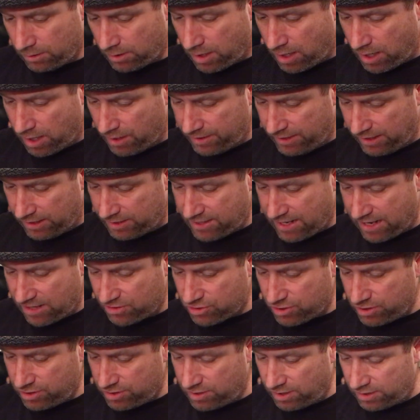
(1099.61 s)
The
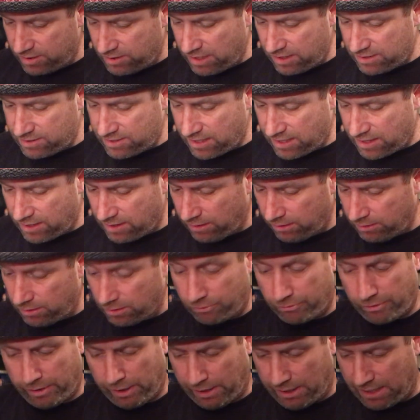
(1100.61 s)
attention to detail,
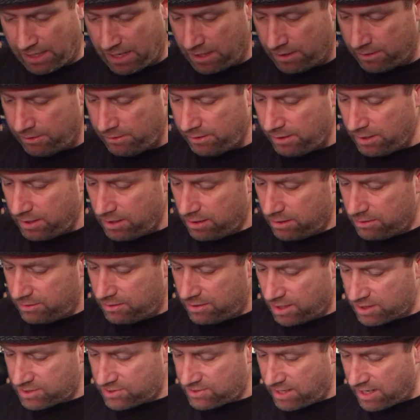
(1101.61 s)
agreed again,
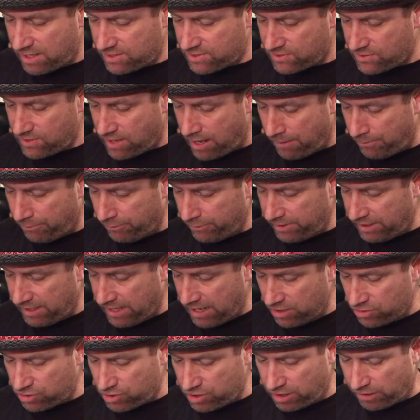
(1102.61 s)
does not stop with
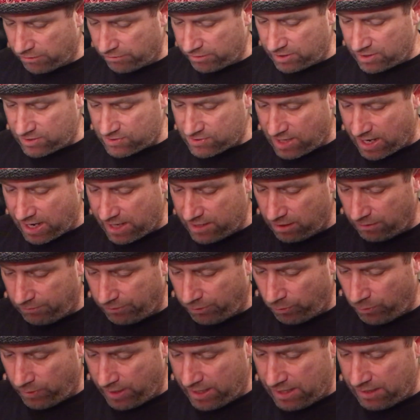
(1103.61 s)
the engineering design of
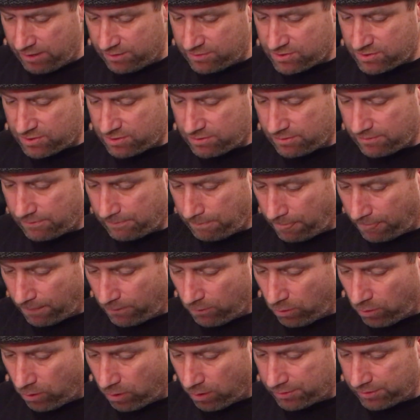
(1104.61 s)
the weight
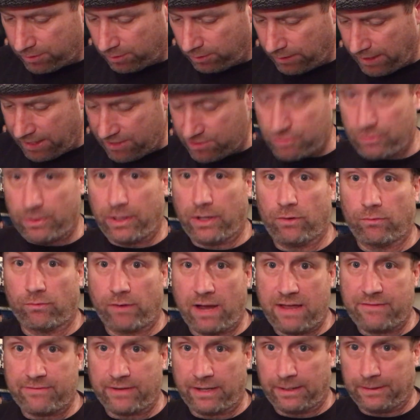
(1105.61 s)
or the laser
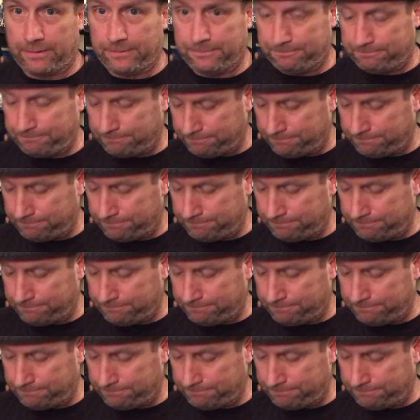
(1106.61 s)
engraving.